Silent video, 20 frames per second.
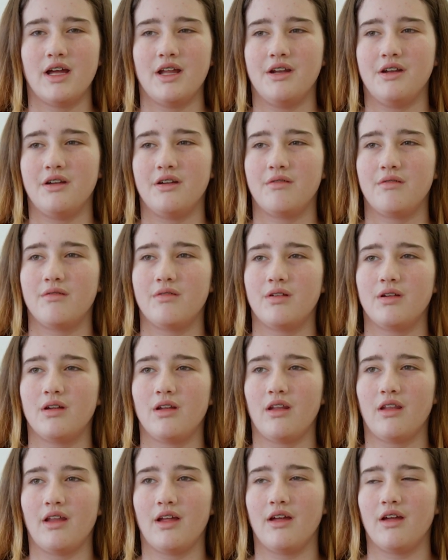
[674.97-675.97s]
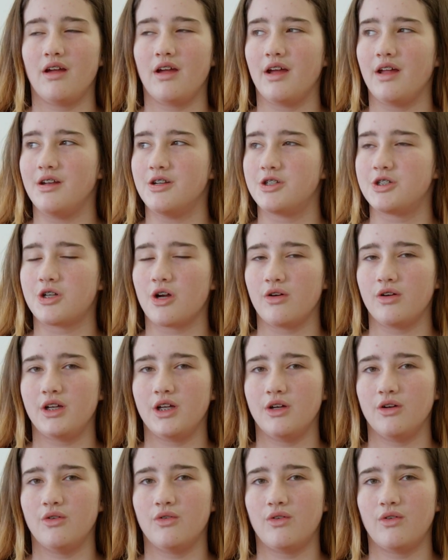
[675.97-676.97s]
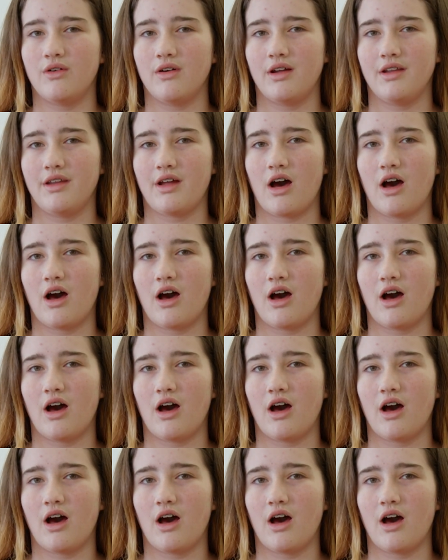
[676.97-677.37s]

and show you